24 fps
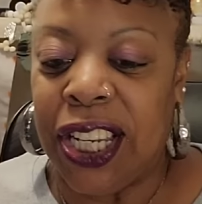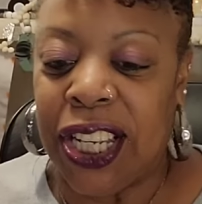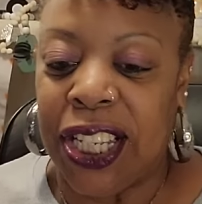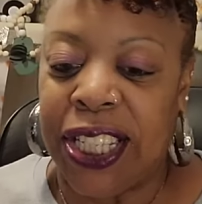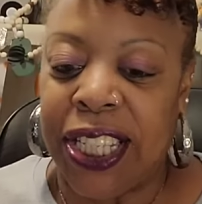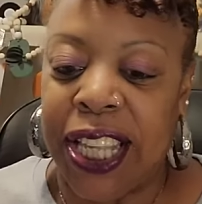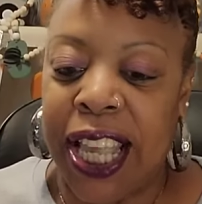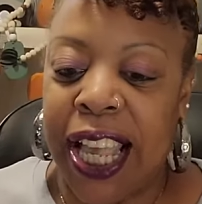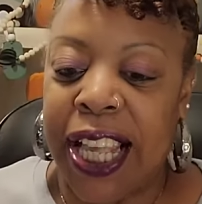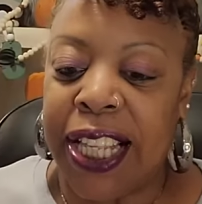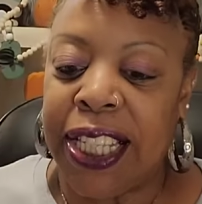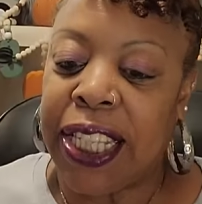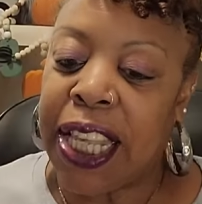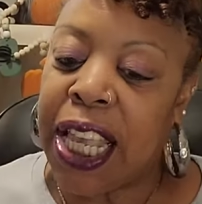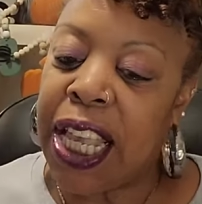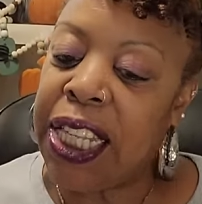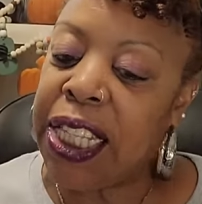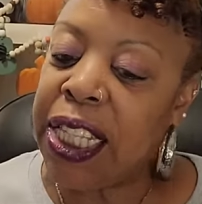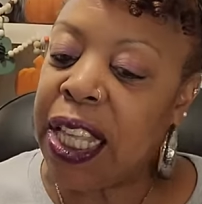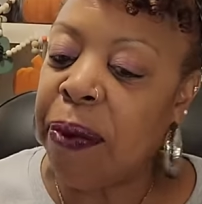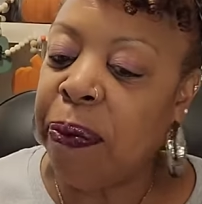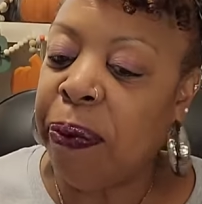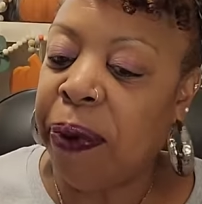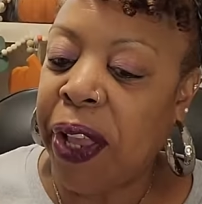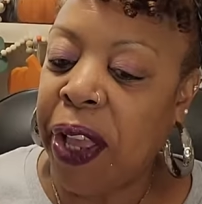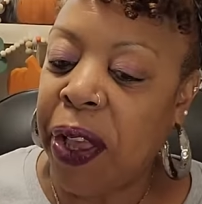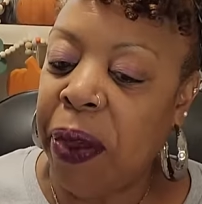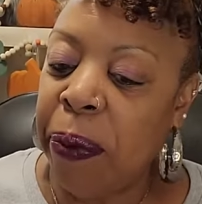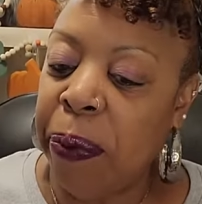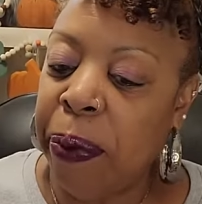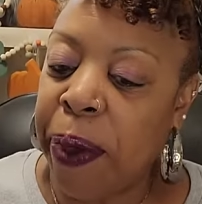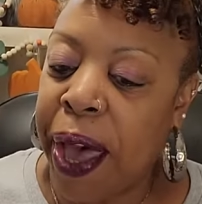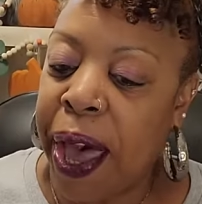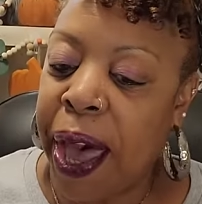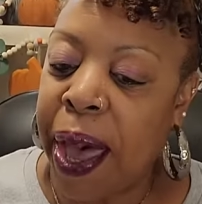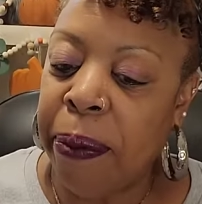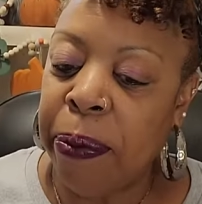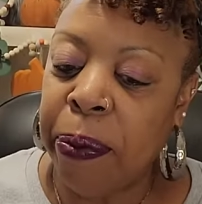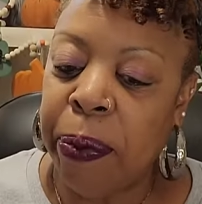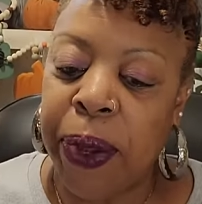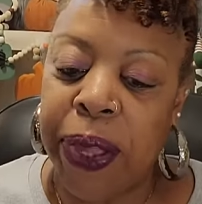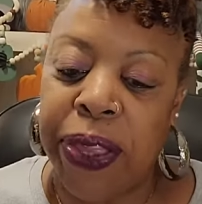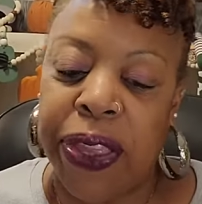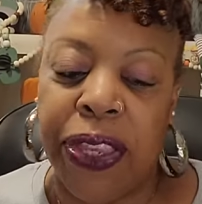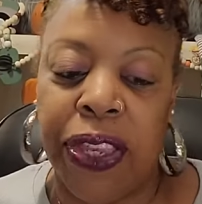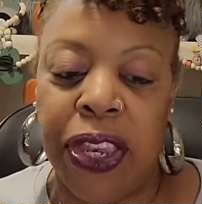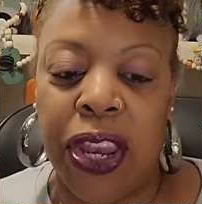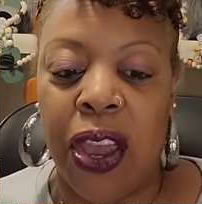just says, it's a blow pop
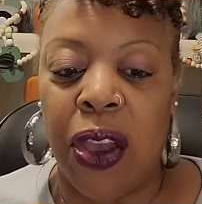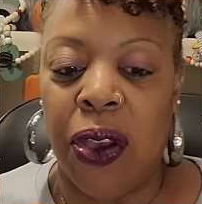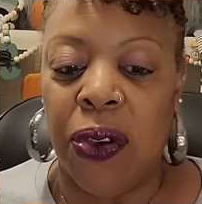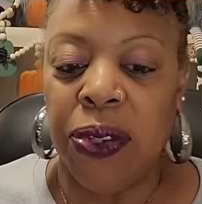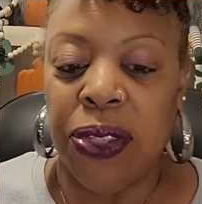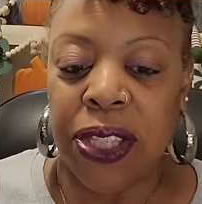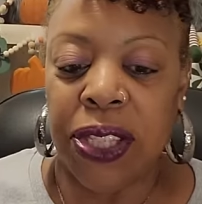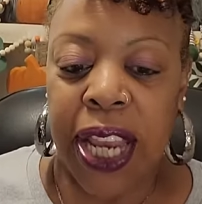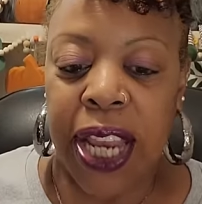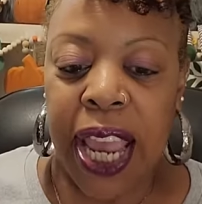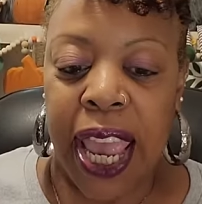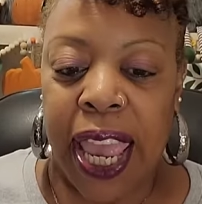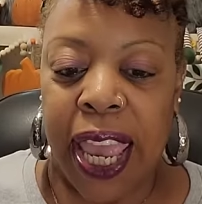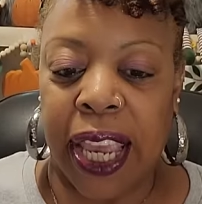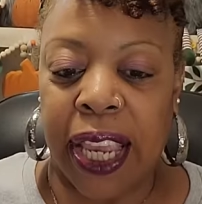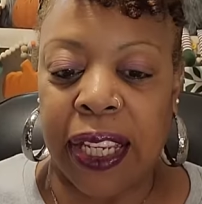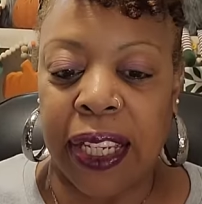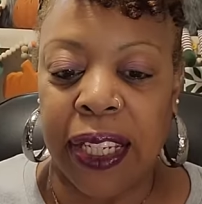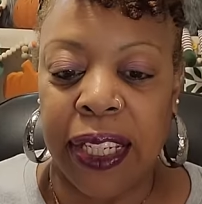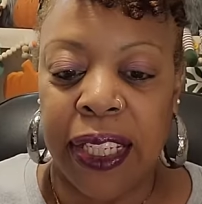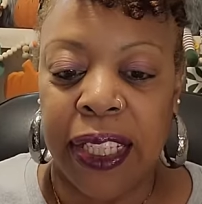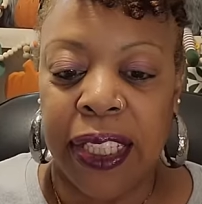with no stick.